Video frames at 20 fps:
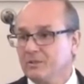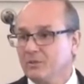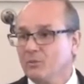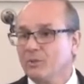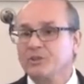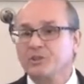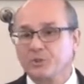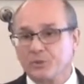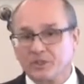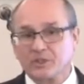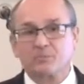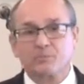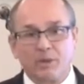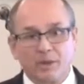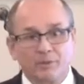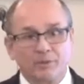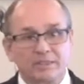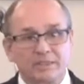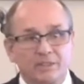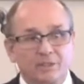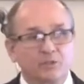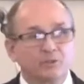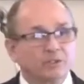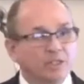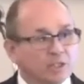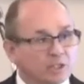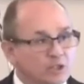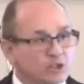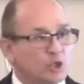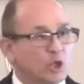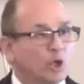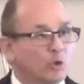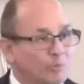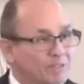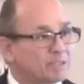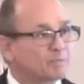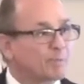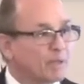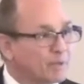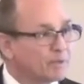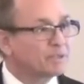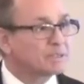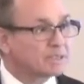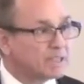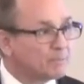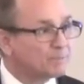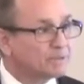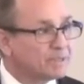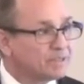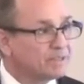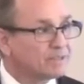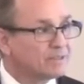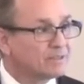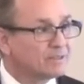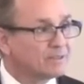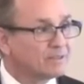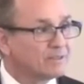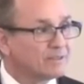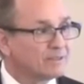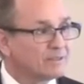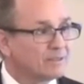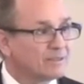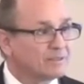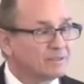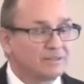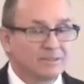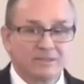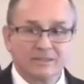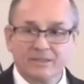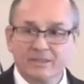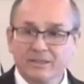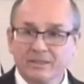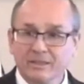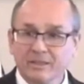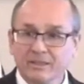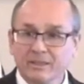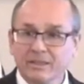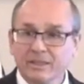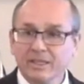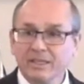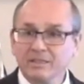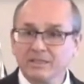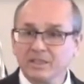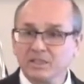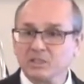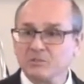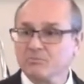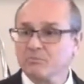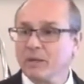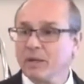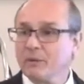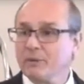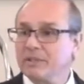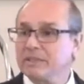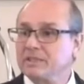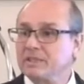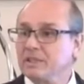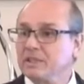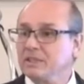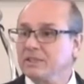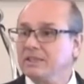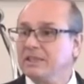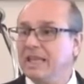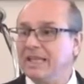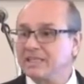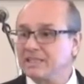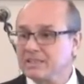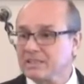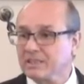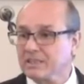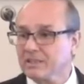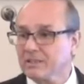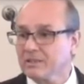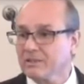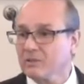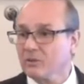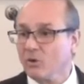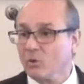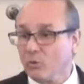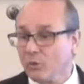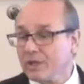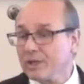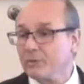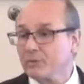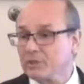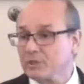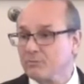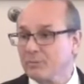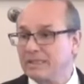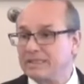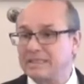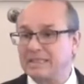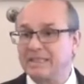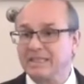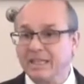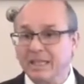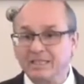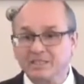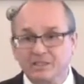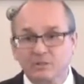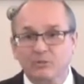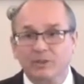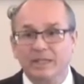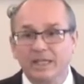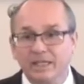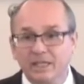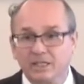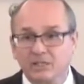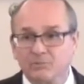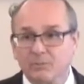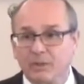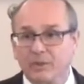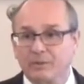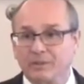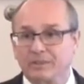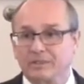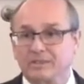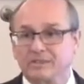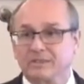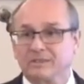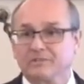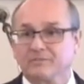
what you're experiencing. You think Job experienced something? He's experiencing less, or we are experiencing less than what he experienced.